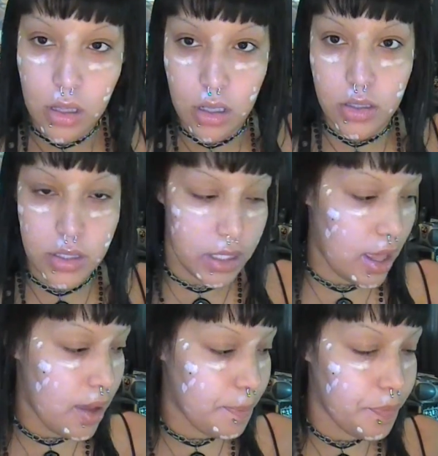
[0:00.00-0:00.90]
Just like
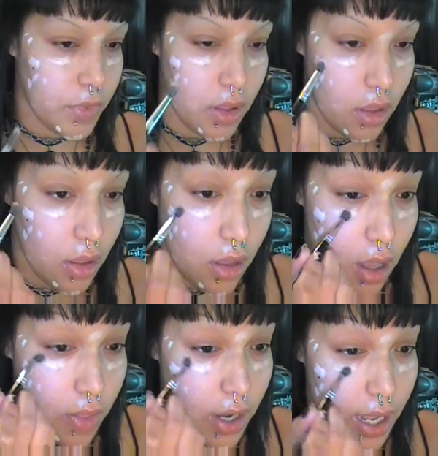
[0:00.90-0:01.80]
that.
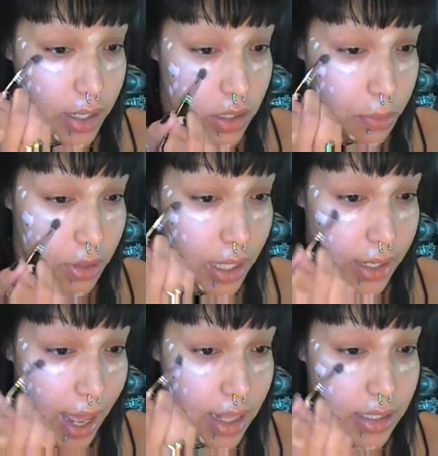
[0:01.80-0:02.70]
And then I actually blend
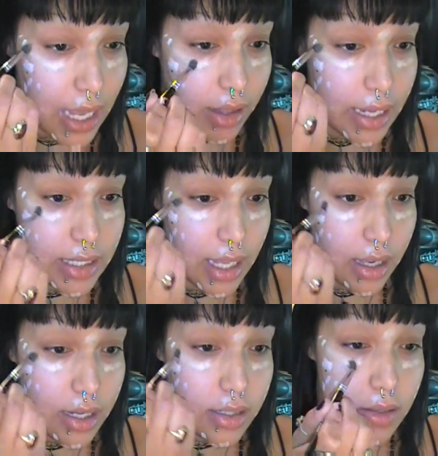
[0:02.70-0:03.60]
that, and see how easy
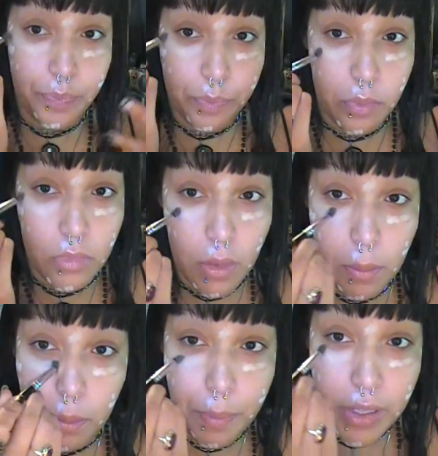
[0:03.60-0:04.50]
it is?
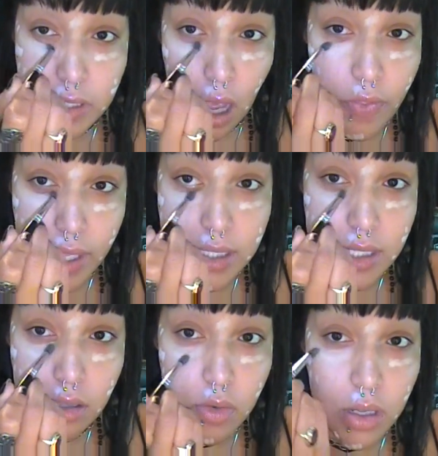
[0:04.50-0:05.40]
Puts on the
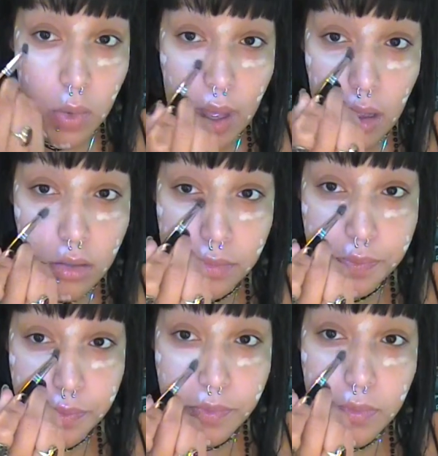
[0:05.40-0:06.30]
concealer really well,
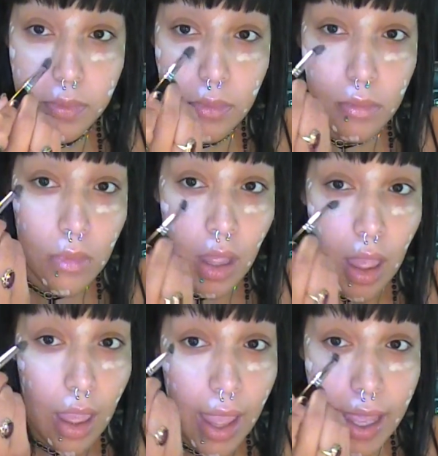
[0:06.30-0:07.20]

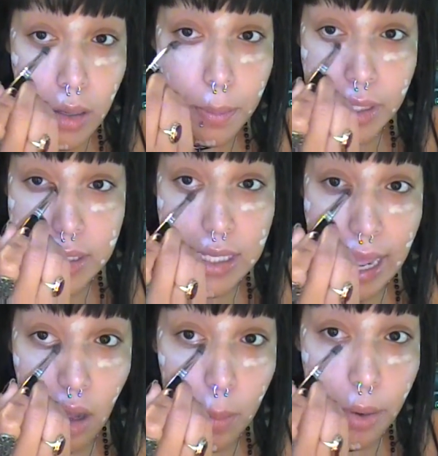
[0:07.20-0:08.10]
and it blends it
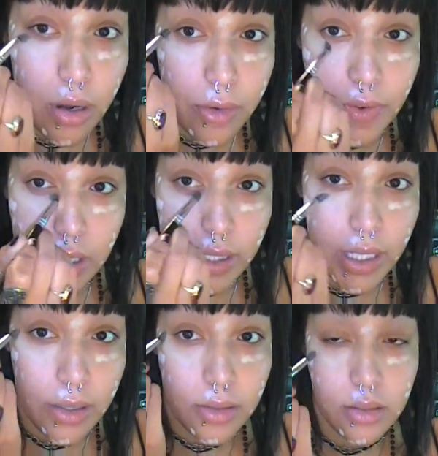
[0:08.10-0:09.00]
out
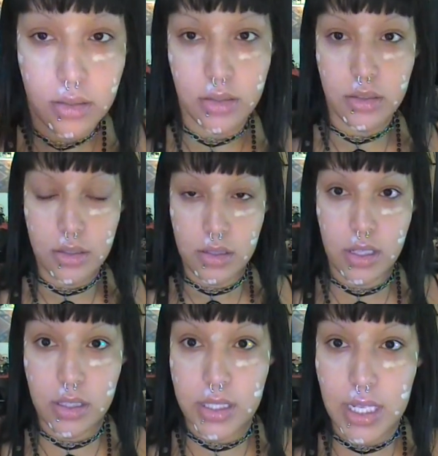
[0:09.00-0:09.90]
perfectly. You
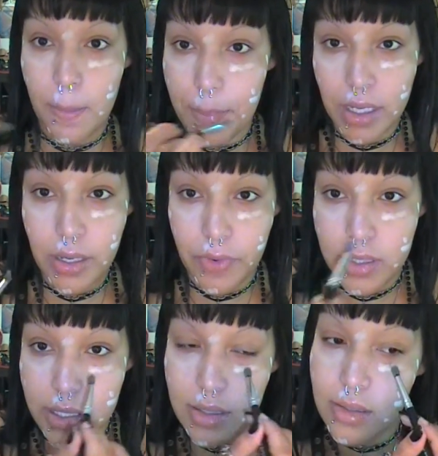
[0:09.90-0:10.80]
can see a big difference.